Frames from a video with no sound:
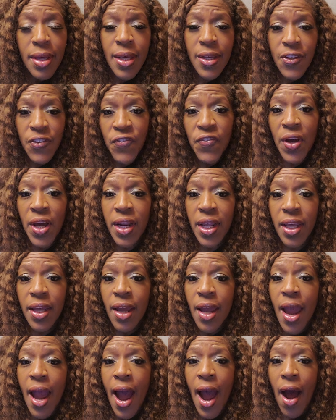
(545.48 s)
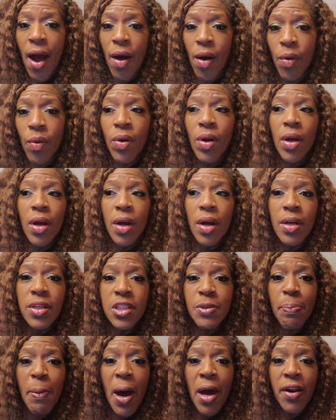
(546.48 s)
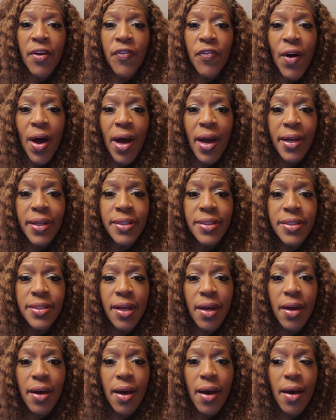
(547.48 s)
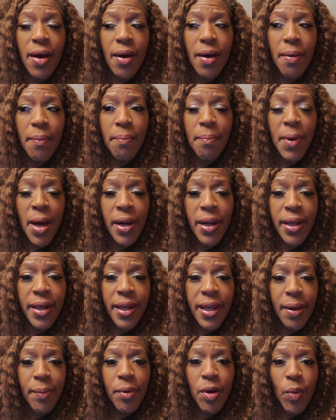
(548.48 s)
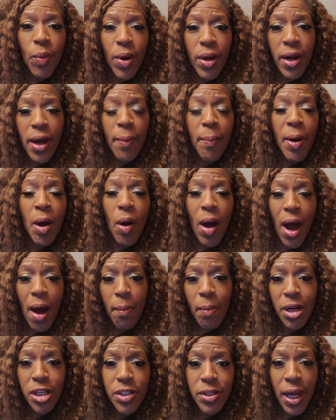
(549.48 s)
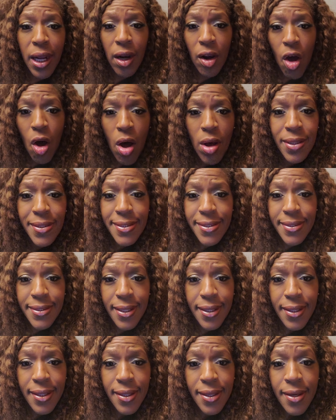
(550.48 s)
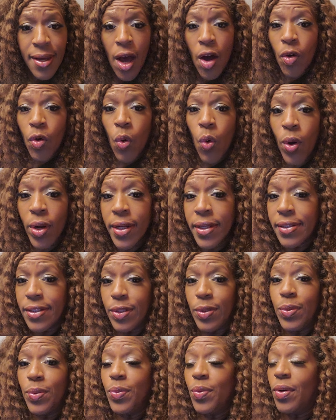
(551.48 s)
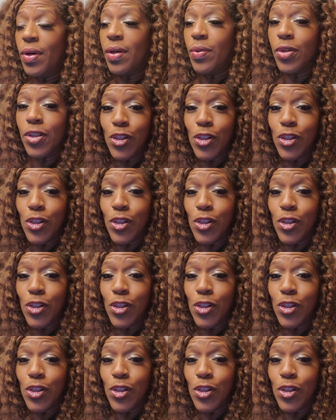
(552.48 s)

It's funny how Spotify's money keep going up on how much they lost according to